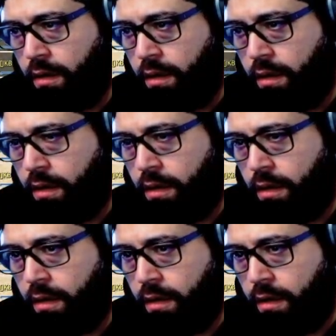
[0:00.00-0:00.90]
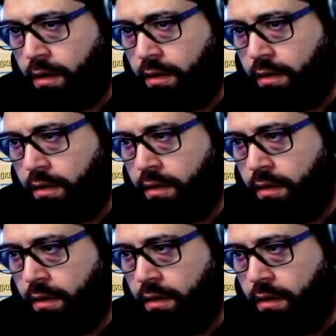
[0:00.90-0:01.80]

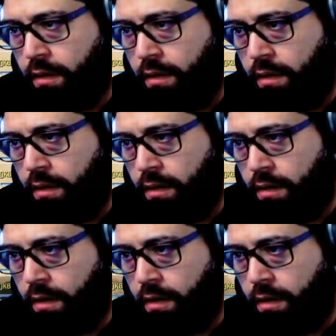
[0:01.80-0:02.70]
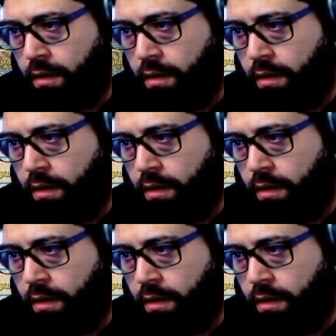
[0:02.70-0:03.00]
This person isn't speaking.